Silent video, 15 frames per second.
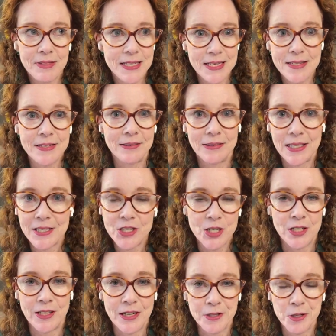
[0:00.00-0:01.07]

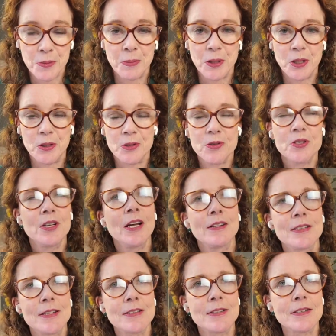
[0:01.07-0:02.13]
distillation, I suppose. Not
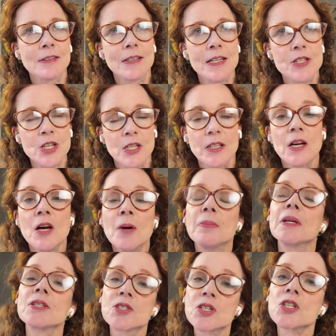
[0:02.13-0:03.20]
a distillation,
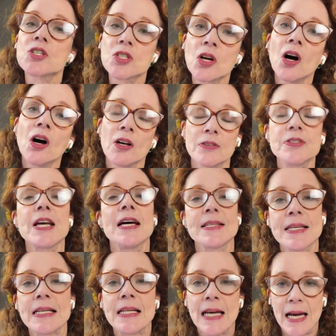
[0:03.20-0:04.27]
but it's dissolved
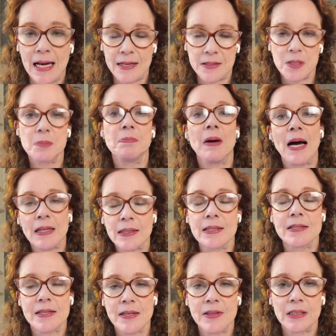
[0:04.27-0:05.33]
as a gas back
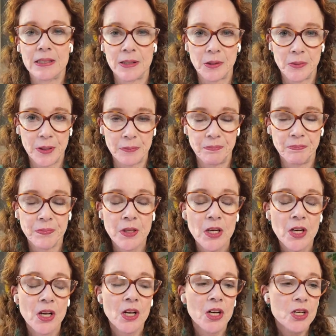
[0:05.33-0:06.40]
into the liquid.
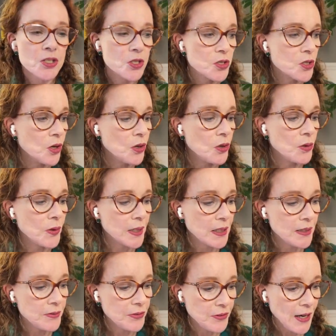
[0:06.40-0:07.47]
So
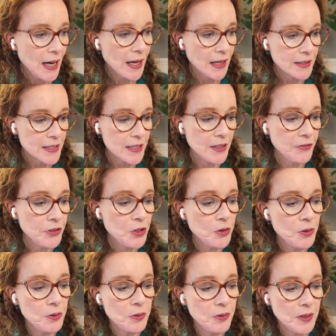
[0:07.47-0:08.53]
in fact, if
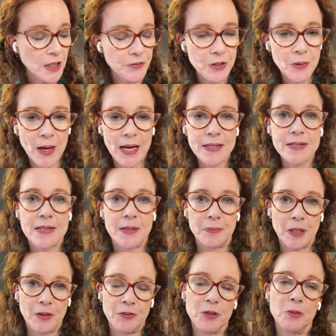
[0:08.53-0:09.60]
you ask
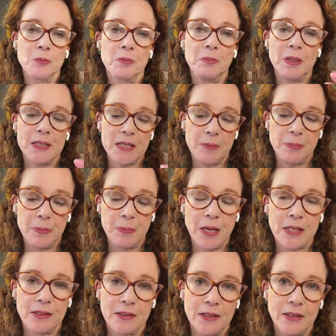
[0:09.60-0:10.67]
someone, if you picked up a
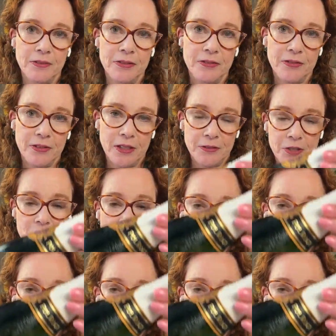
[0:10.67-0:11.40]
bottle of